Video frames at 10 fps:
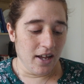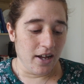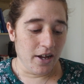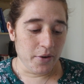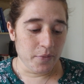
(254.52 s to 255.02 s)

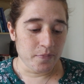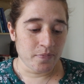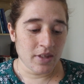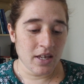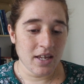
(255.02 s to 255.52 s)

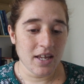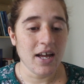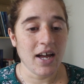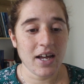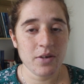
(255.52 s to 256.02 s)

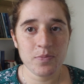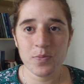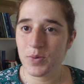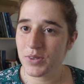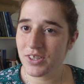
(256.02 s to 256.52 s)
I
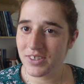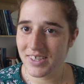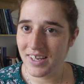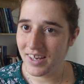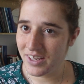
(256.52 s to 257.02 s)
would not
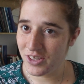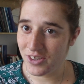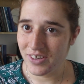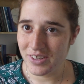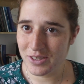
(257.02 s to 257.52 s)
say I
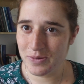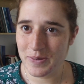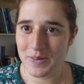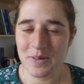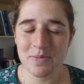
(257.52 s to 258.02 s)
enjoyed this
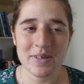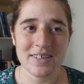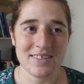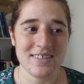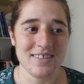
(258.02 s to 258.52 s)
book
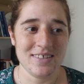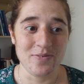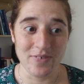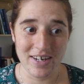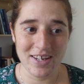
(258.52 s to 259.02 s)
because it's
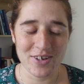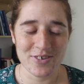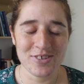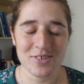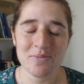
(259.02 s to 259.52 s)
very
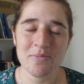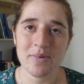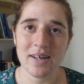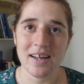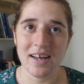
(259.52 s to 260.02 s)
gruesome,
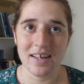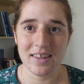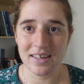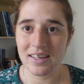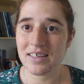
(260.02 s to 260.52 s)
but
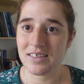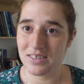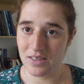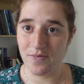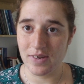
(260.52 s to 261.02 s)
I think it
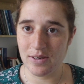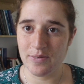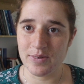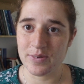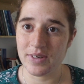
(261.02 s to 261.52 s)
is a
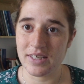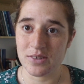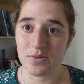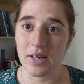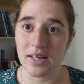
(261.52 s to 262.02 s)
valuable read
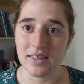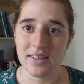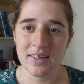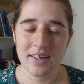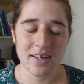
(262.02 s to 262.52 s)
as well.
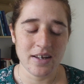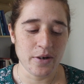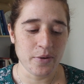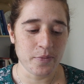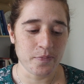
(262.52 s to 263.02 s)

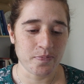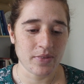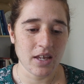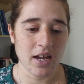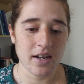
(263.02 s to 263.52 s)

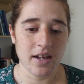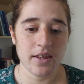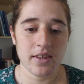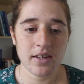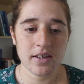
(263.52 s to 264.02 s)
And
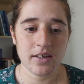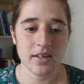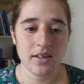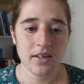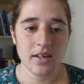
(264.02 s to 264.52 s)
I
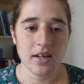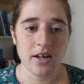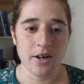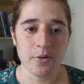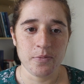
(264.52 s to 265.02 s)
think
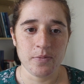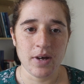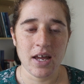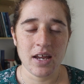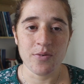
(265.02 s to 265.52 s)
I
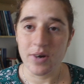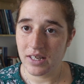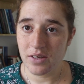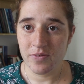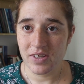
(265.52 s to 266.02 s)
had
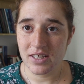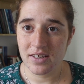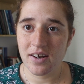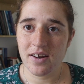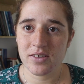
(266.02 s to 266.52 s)
read The
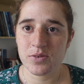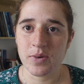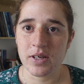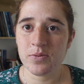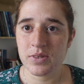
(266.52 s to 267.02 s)
Vegetarian as
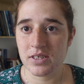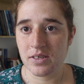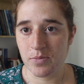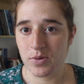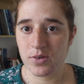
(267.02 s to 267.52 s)
well, which is
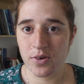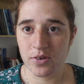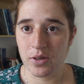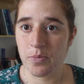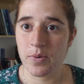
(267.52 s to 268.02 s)
a more
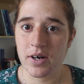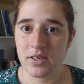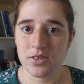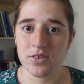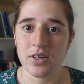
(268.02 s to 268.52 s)

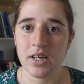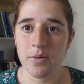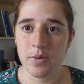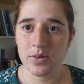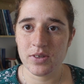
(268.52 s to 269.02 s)
contemporary story
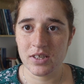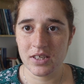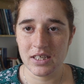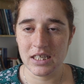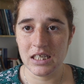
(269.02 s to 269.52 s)
about
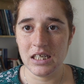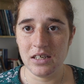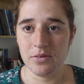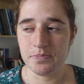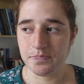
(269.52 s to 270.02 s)

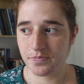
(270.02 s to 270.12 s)
the